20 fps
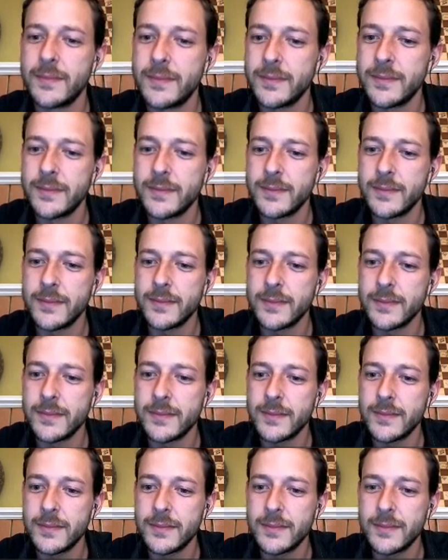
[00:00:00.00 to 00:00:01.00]

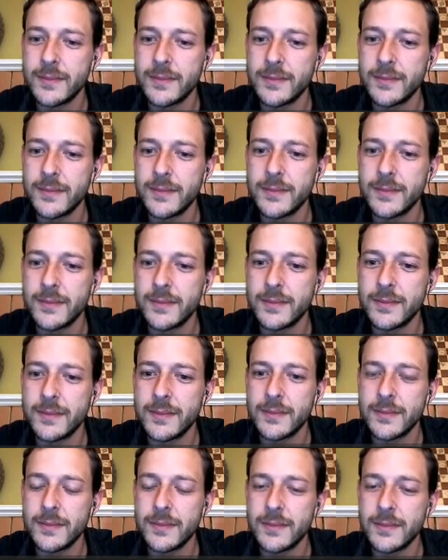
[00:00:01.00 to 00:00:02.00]

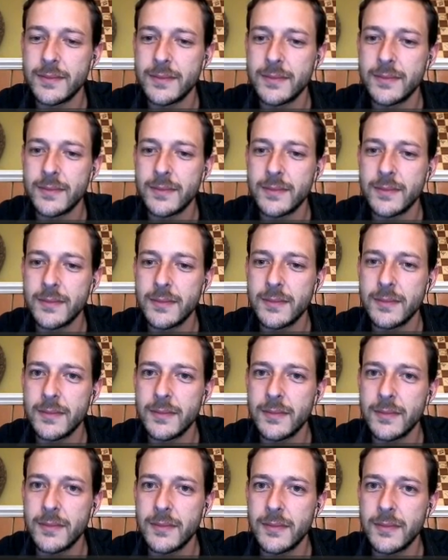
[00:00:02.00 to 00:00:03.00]

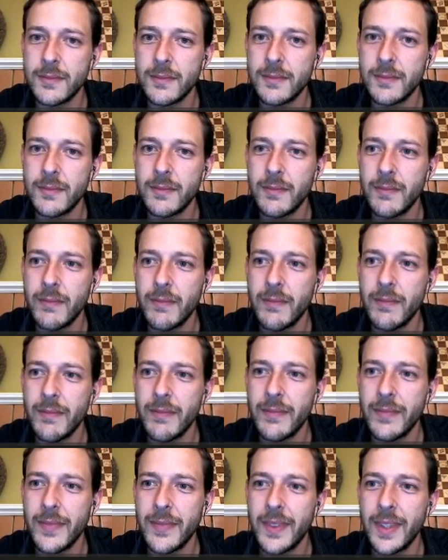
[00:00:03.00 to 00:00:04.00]

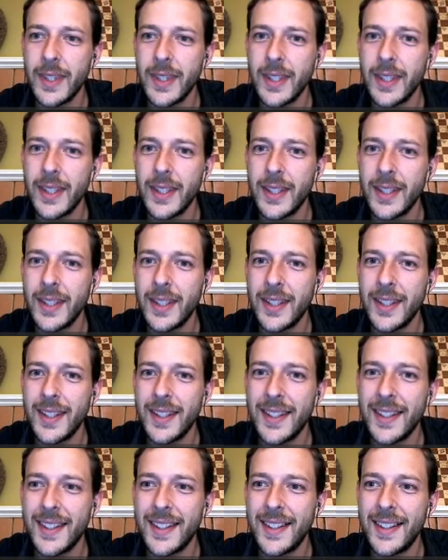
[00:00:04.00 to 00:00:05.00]

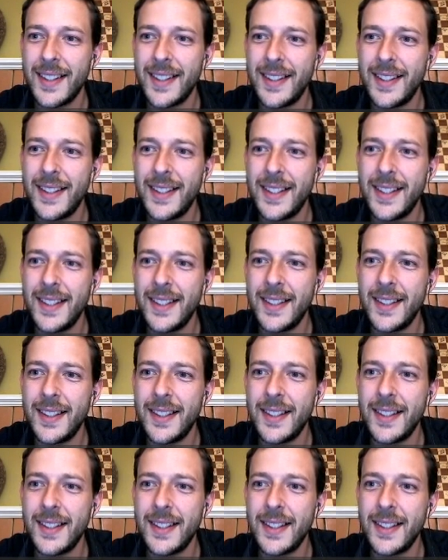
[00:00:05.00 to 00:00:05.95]
(silent)